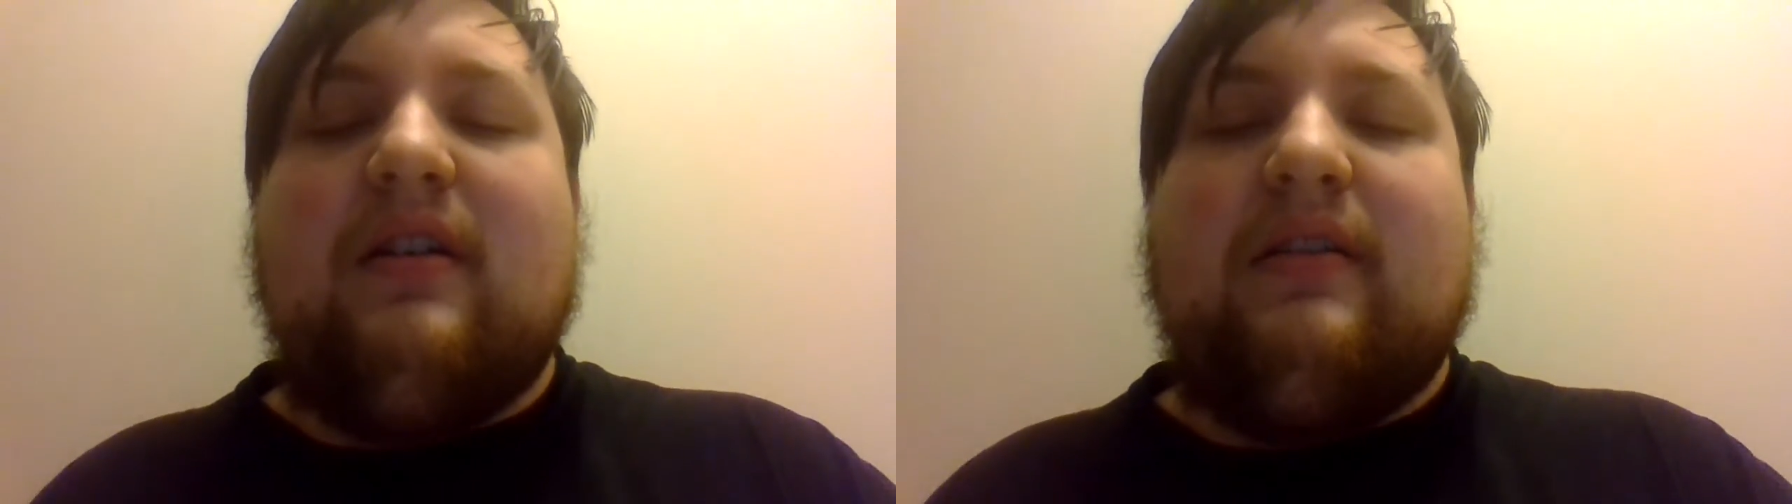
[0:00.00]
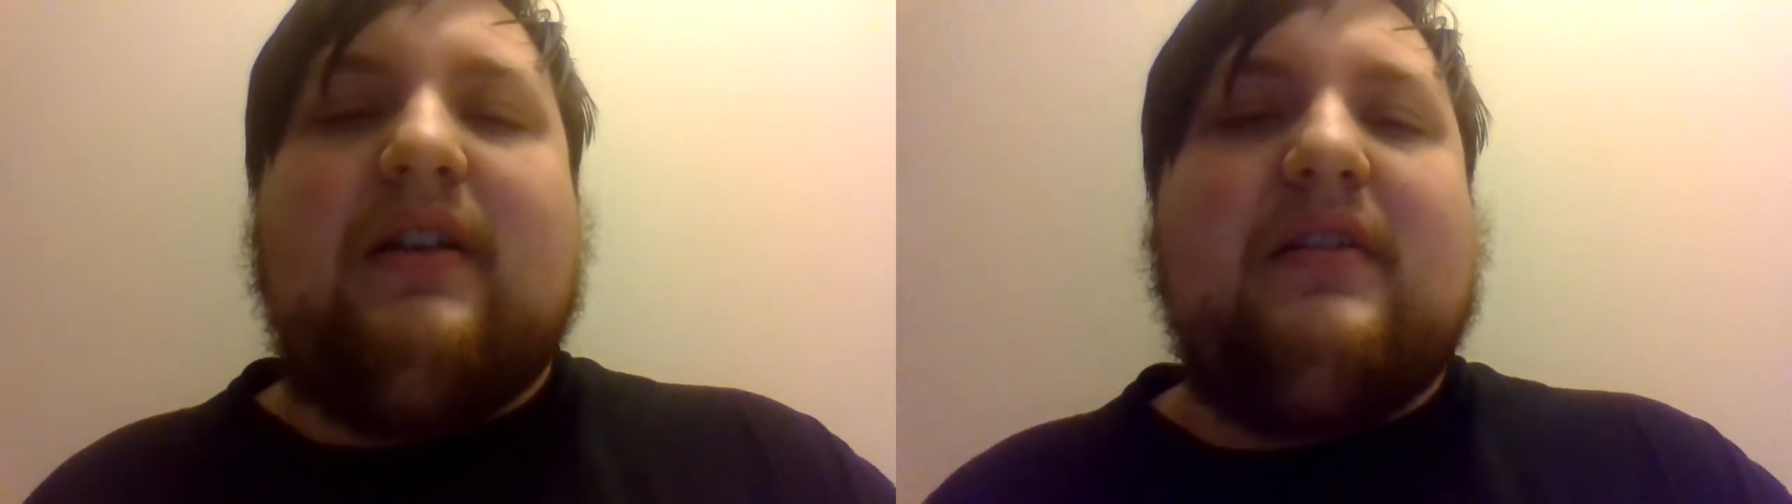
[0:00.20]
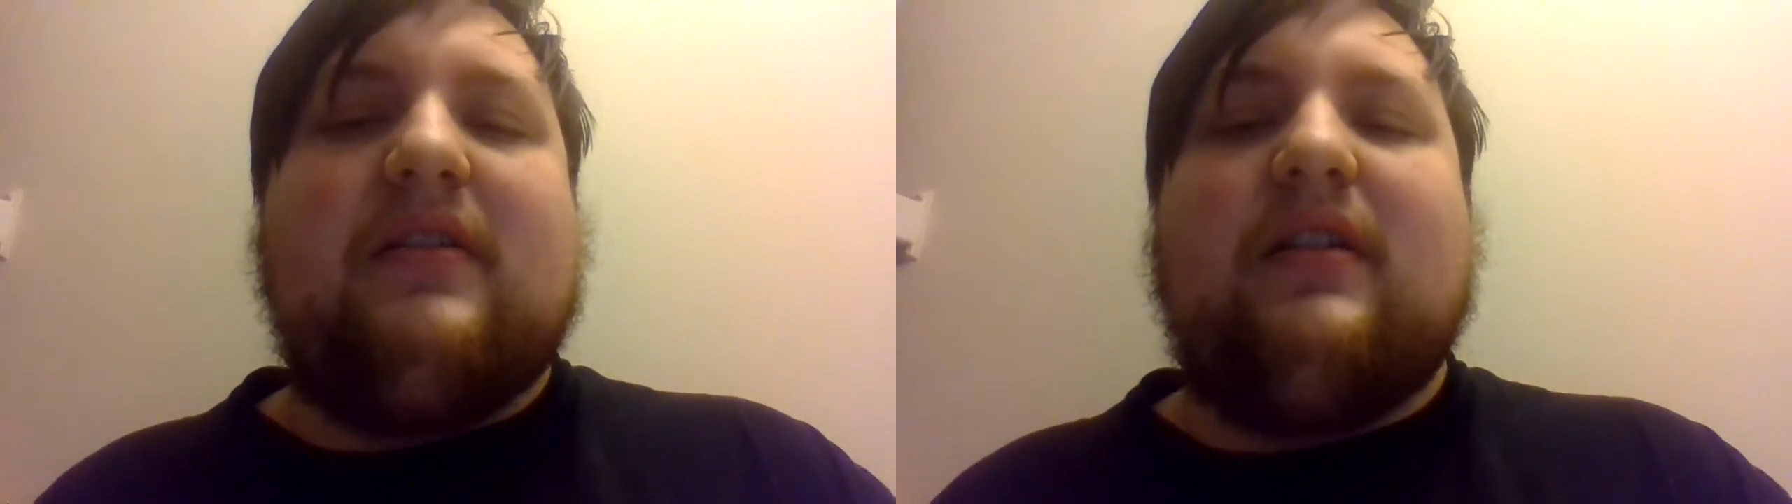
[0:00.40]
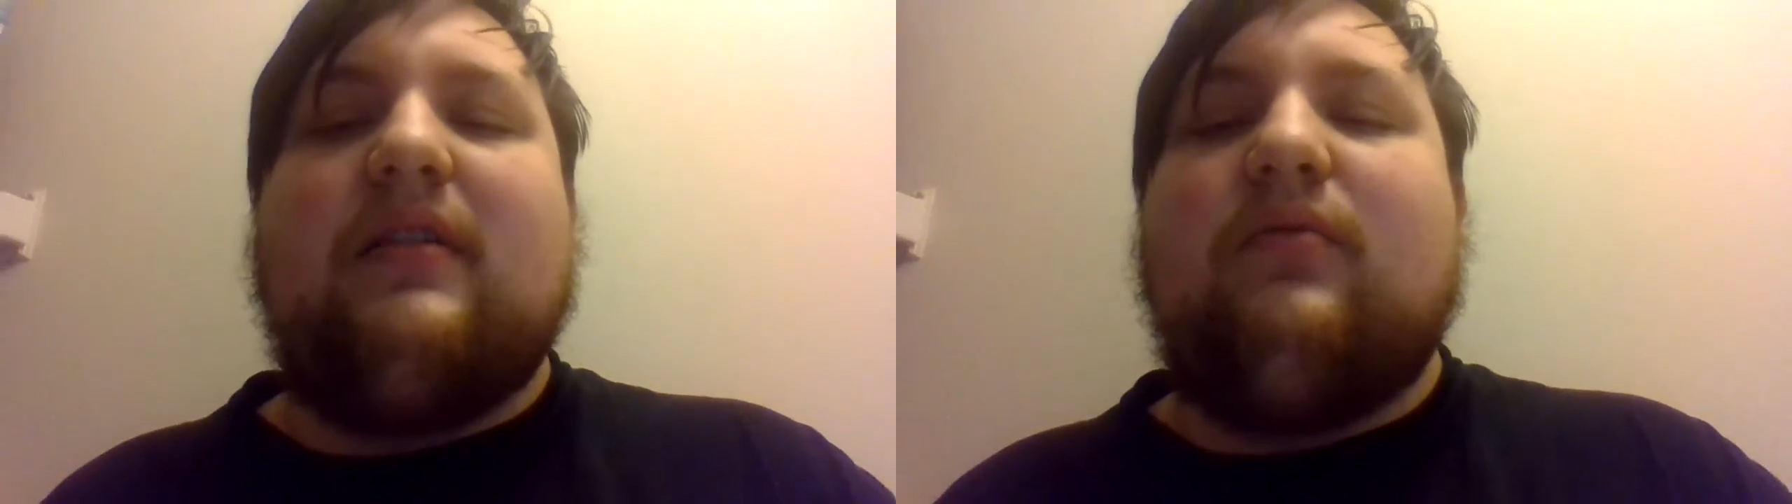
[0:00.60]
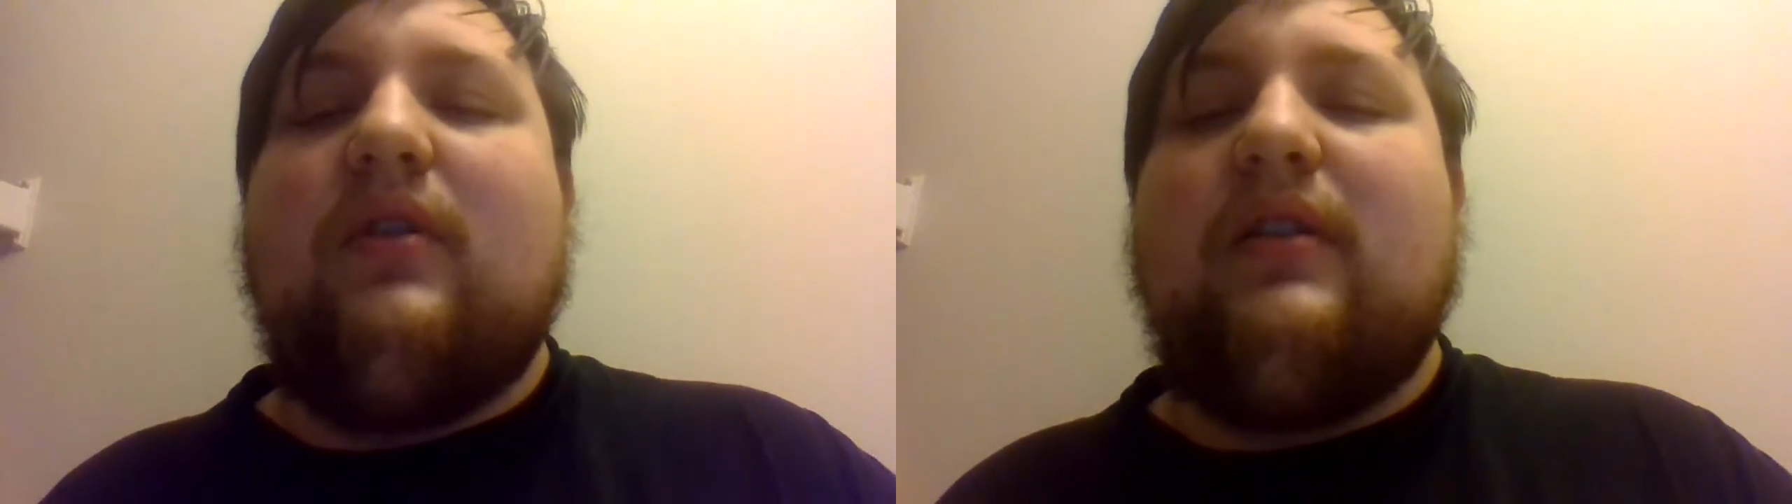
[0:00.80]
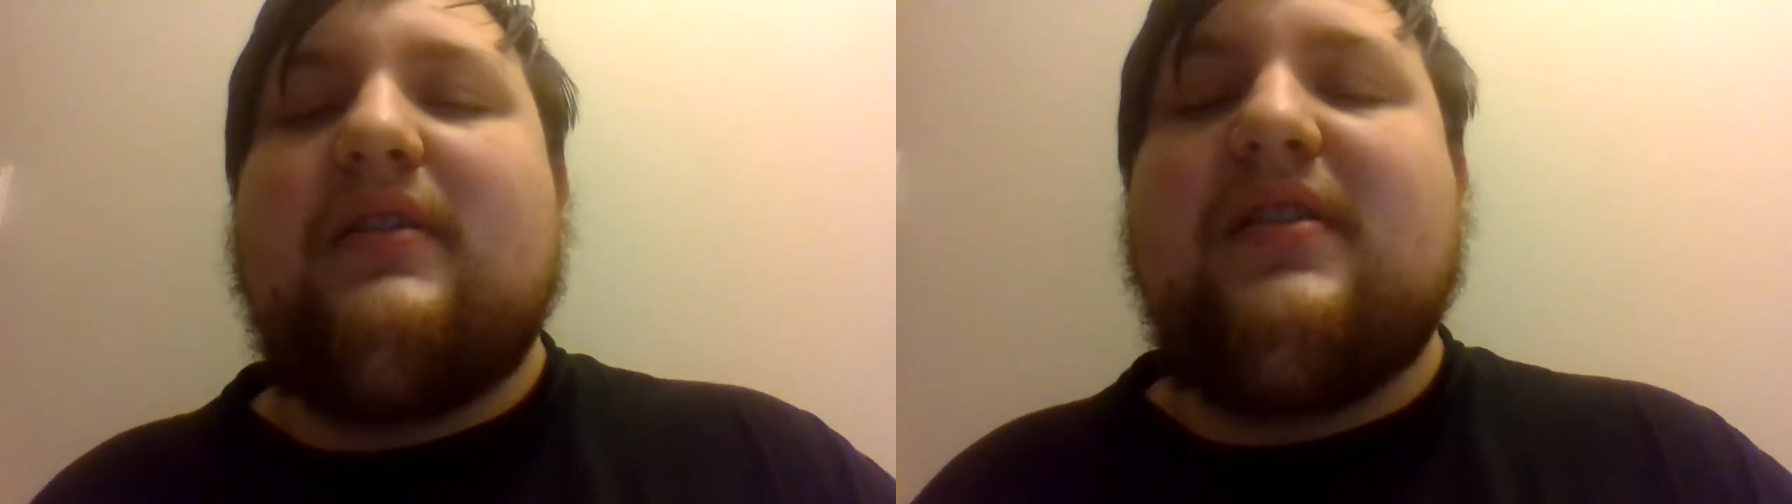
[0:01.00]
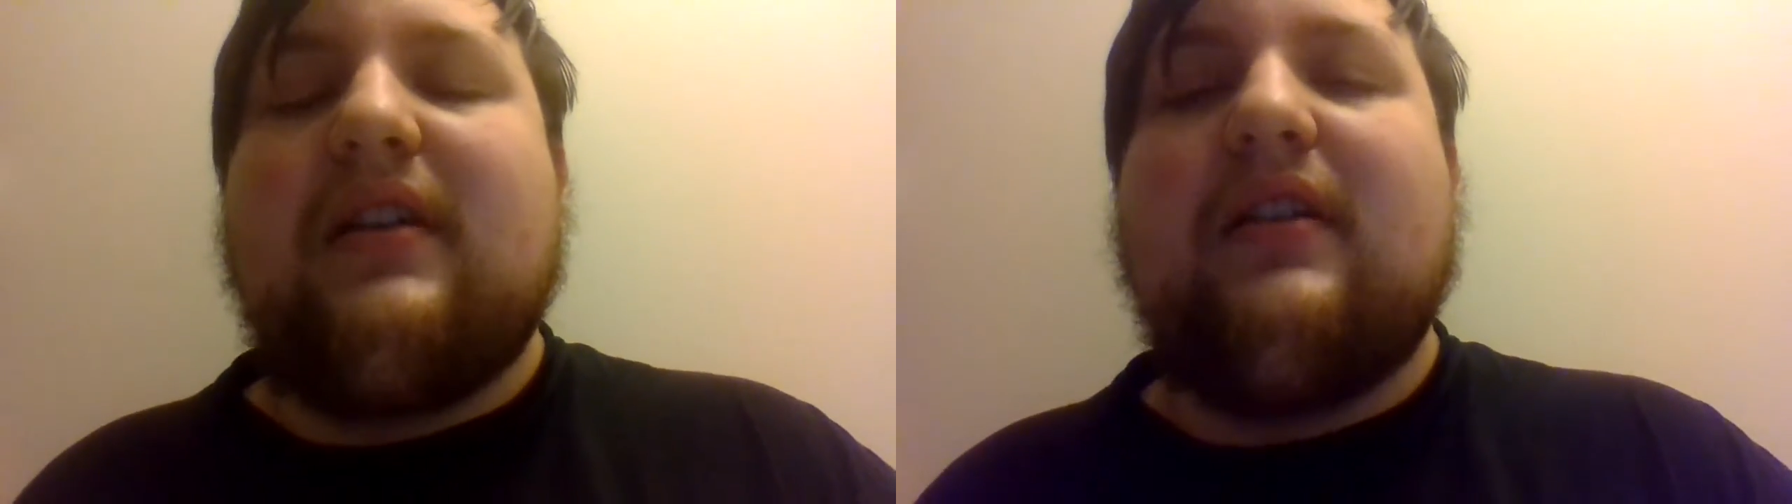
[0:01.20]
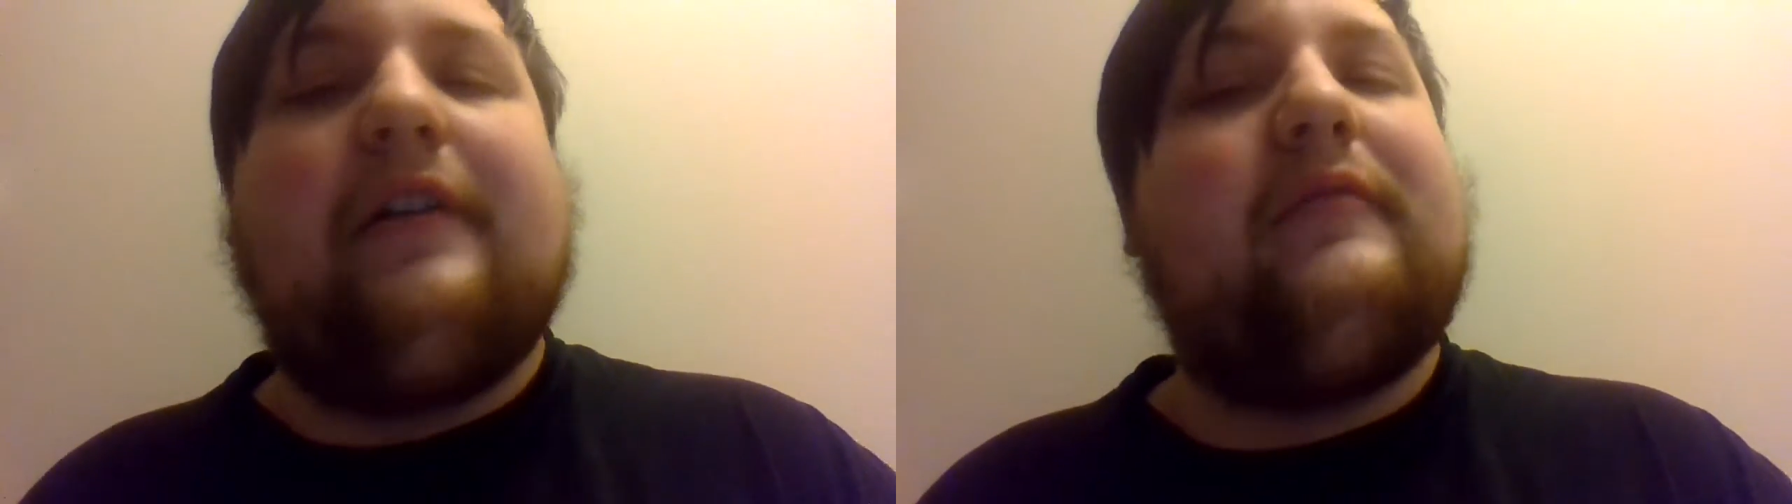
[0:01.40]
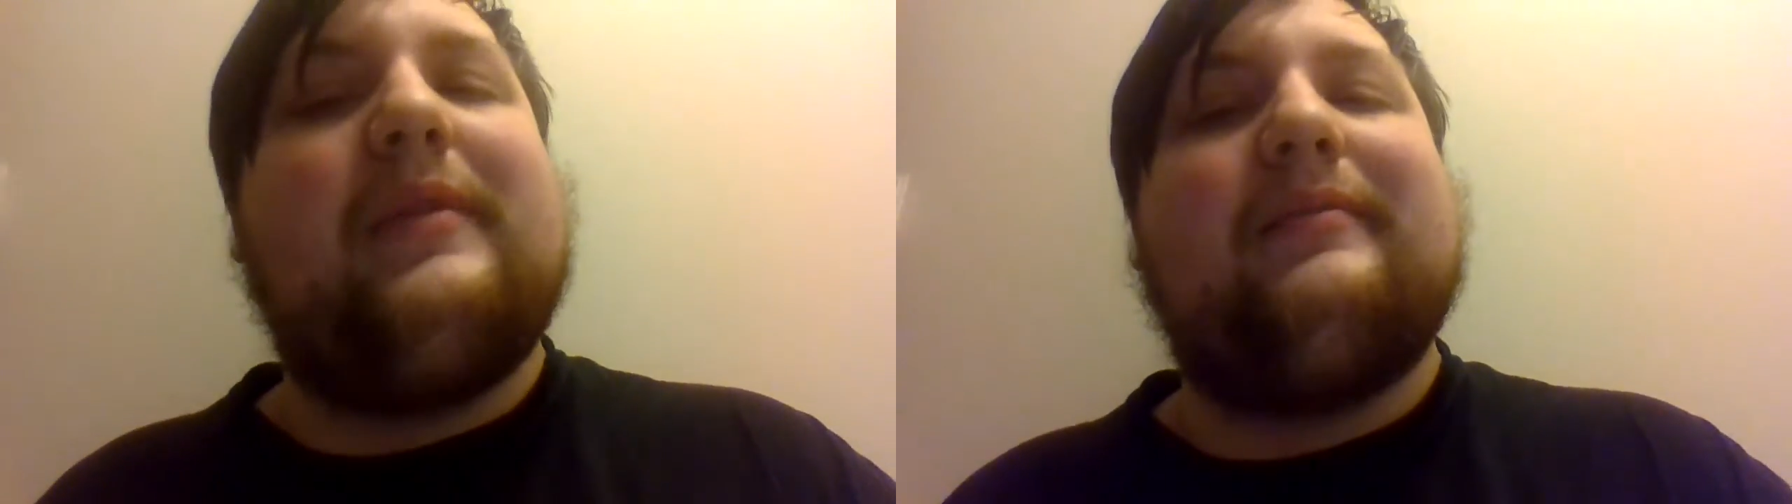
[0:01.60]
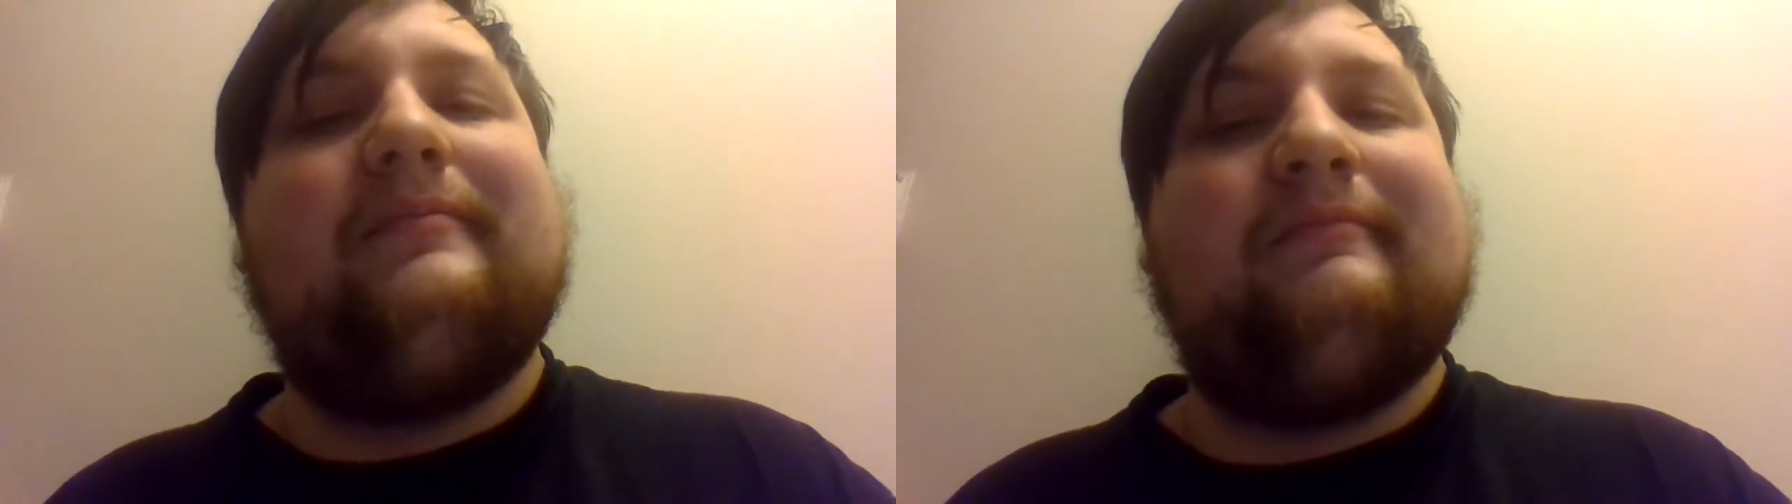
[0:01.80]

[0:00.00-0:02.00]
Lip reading: they decide, well, let's take the government.